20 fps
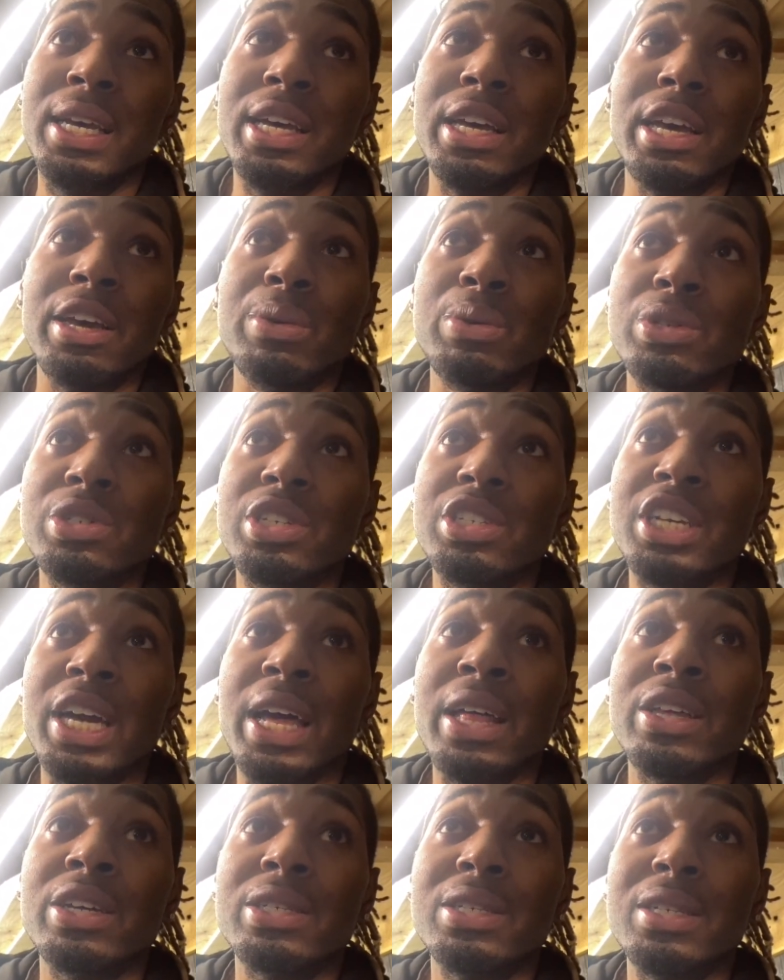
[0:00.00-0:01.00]
It was a
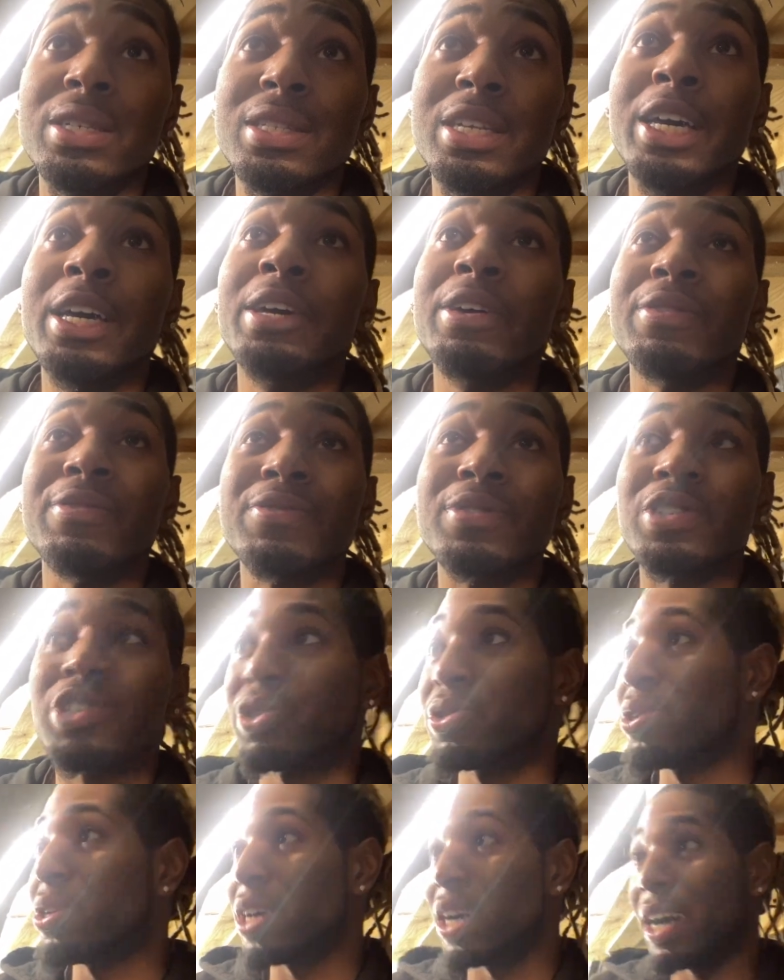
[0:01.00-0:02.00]
challenge for
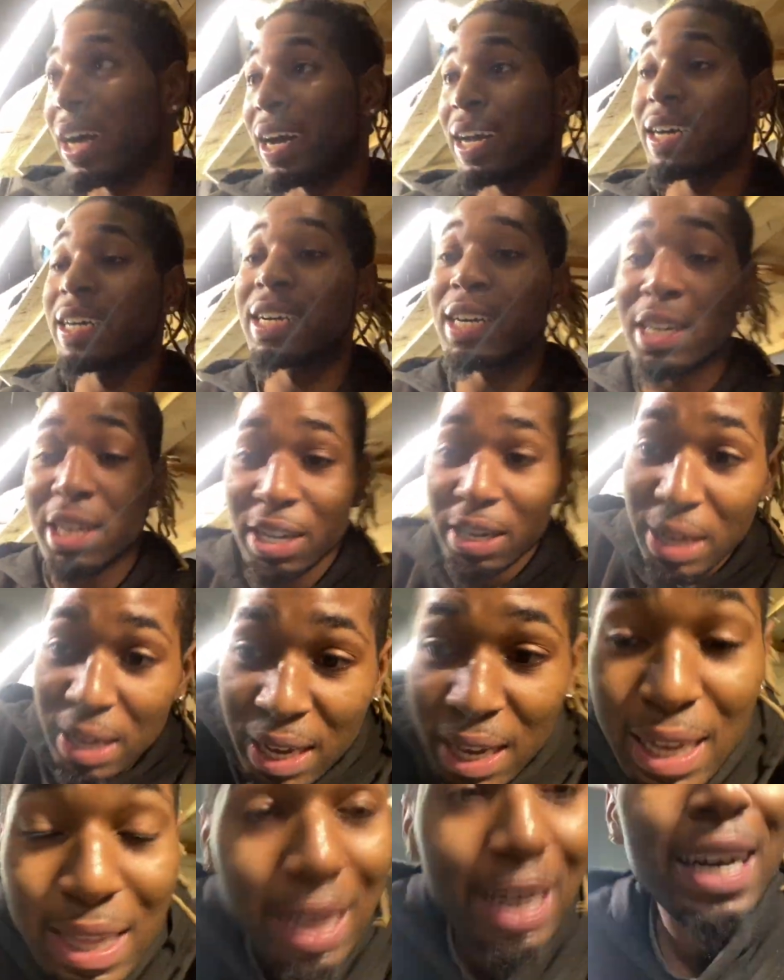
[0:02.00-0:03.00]
sure.
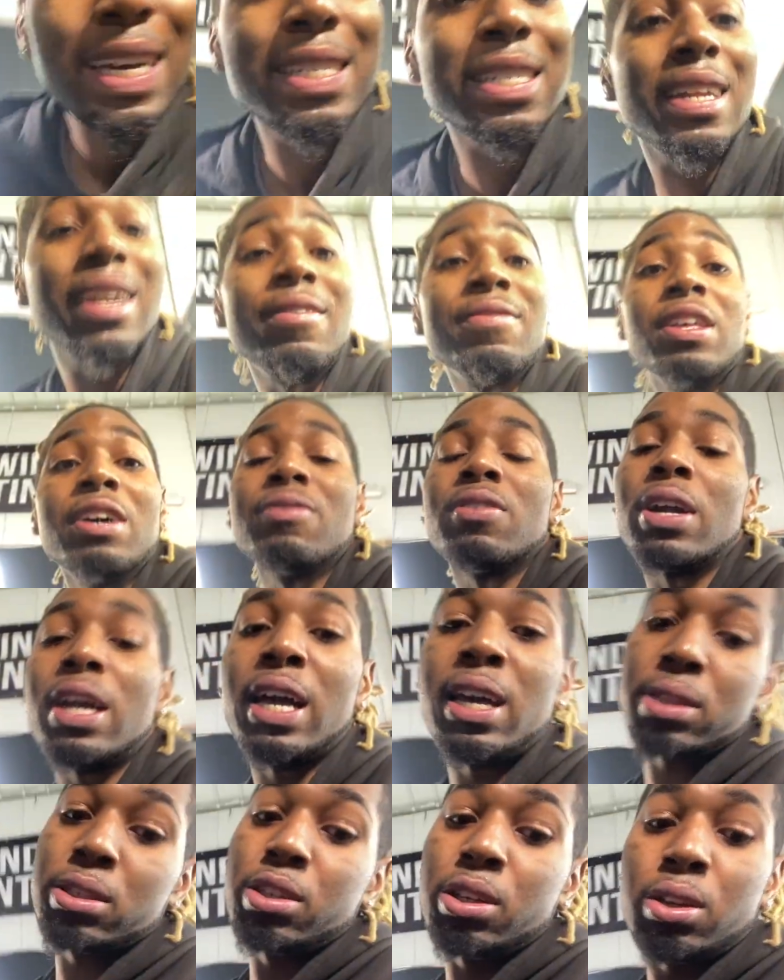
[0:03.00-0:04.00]
Like I said, I've never
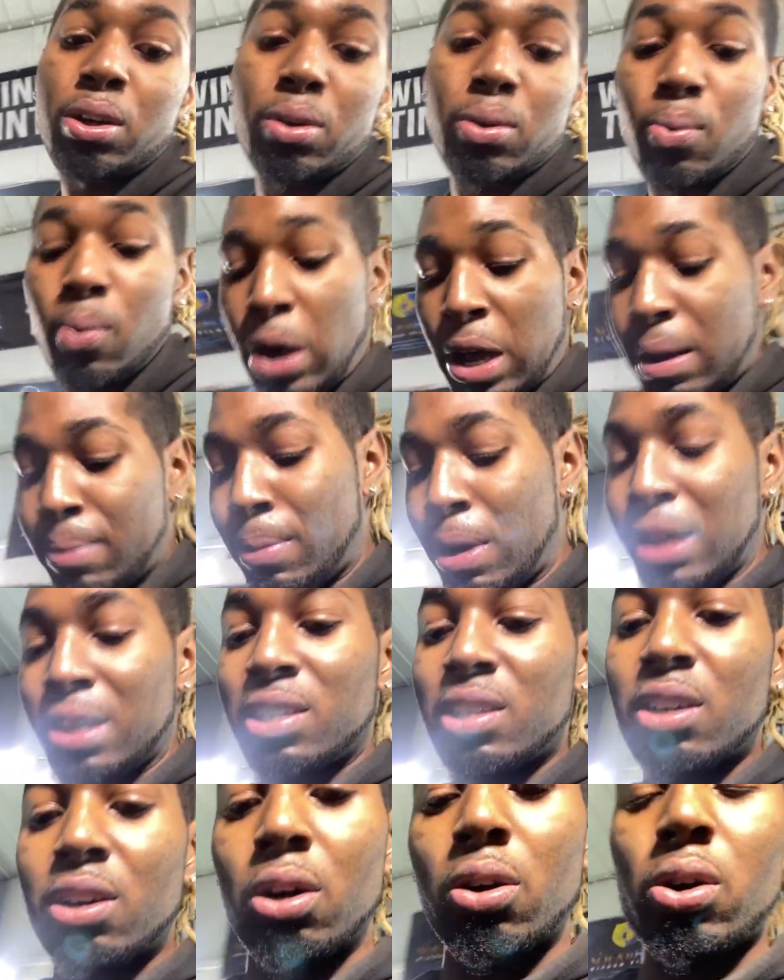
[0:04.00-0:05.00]
had to wide body
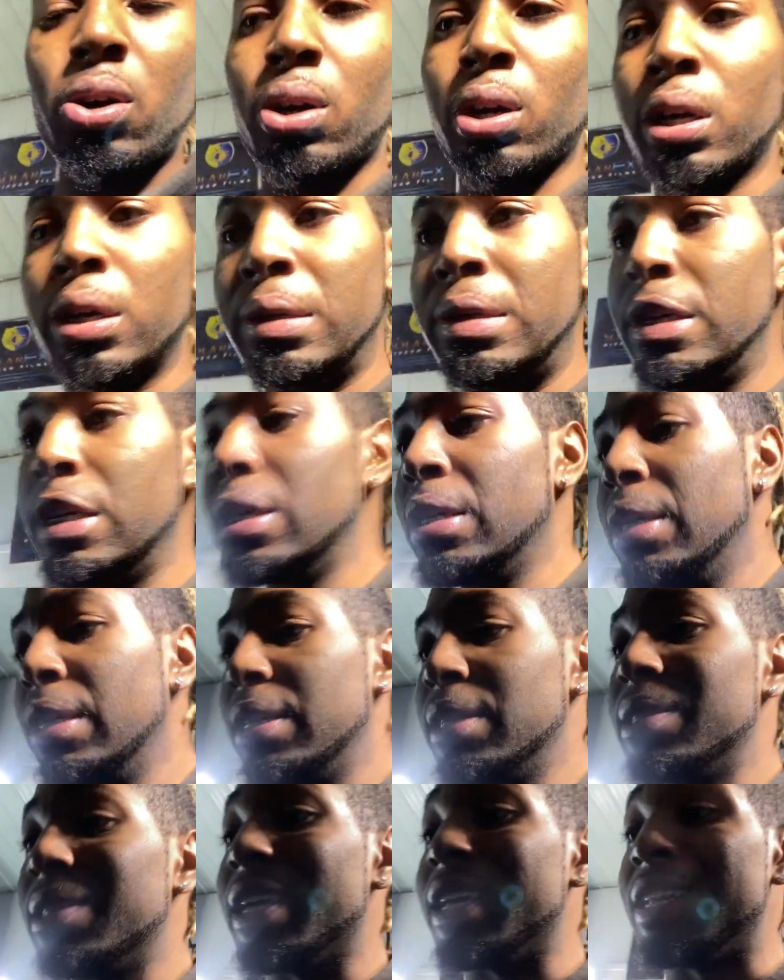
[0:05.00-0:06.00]
a car
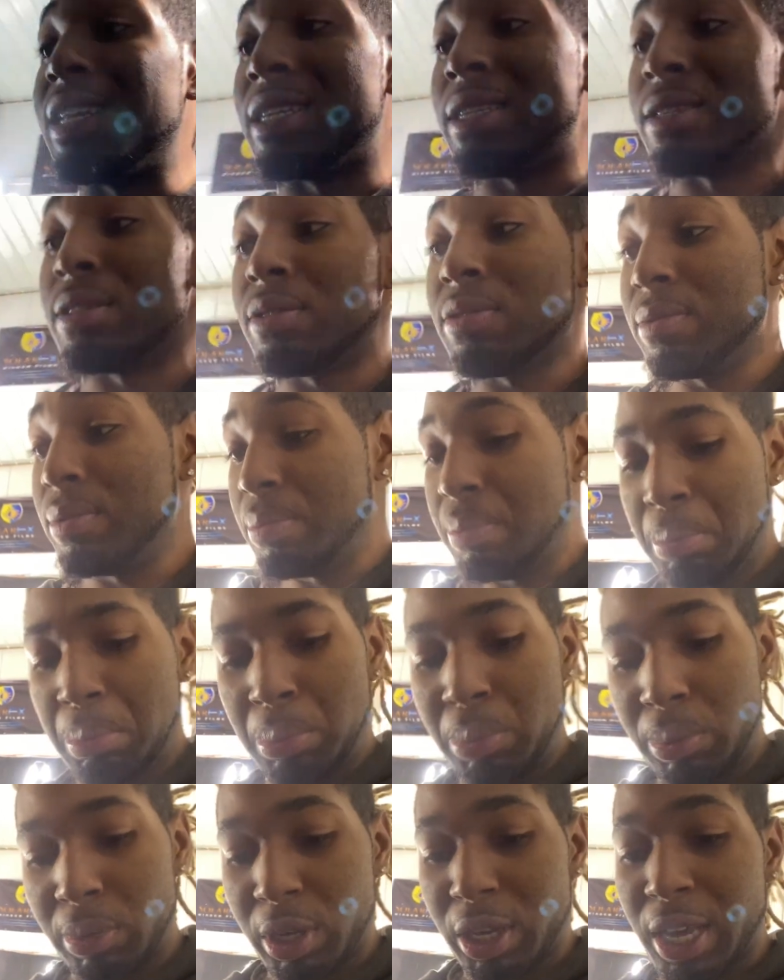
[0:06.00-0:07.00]
that is
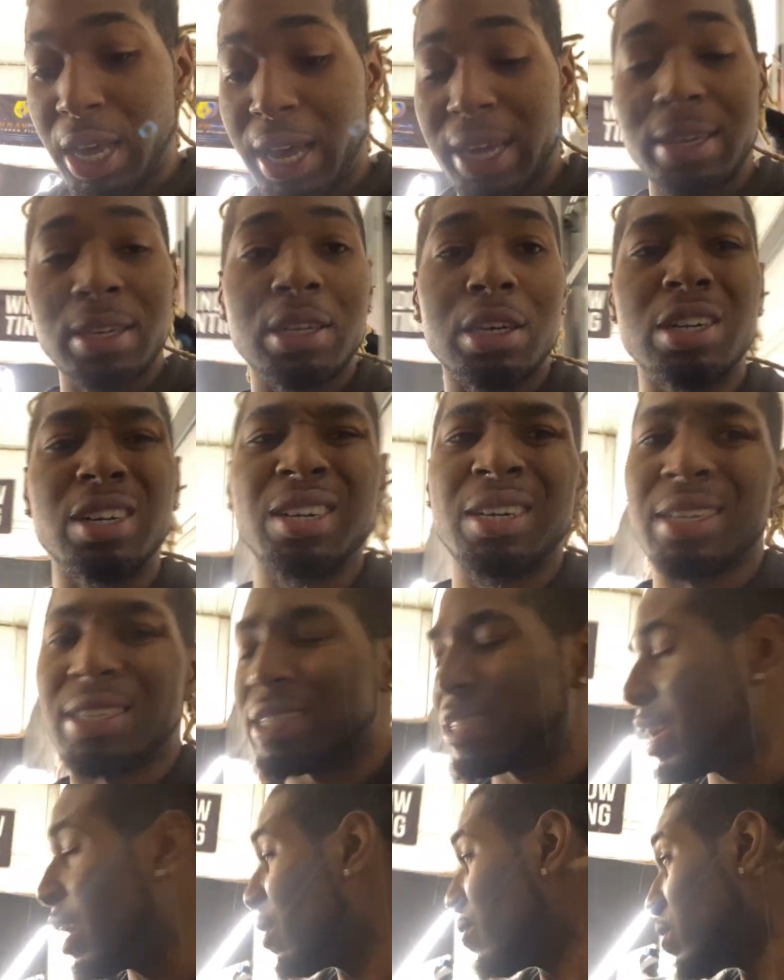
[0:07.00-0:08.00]
gotten
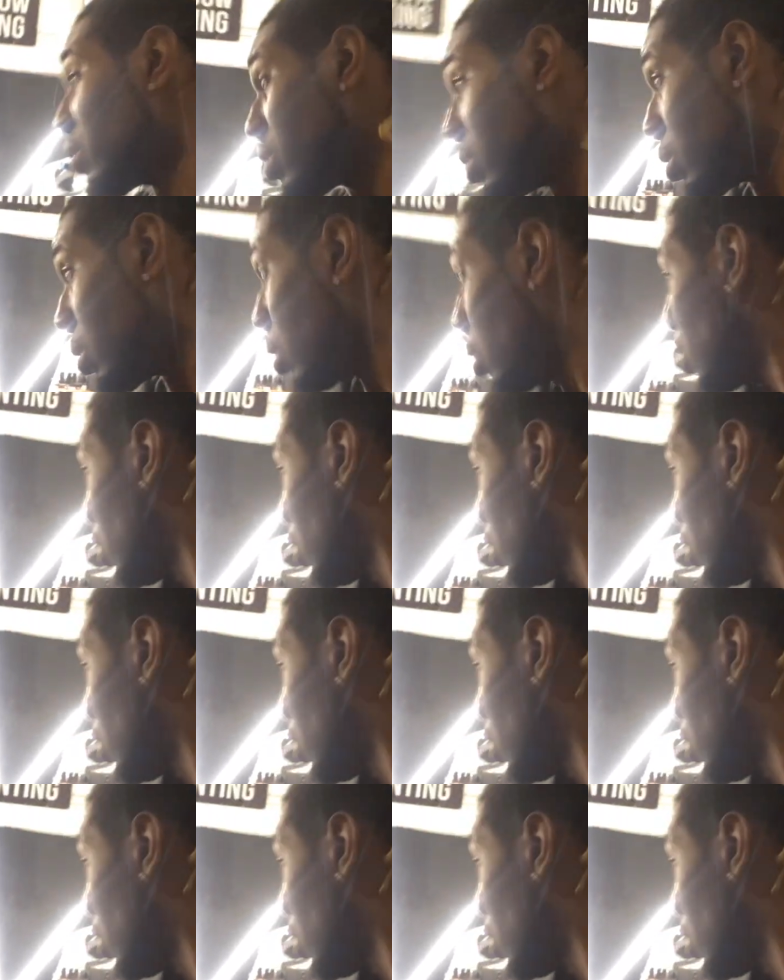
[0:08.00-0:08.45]
salvaged.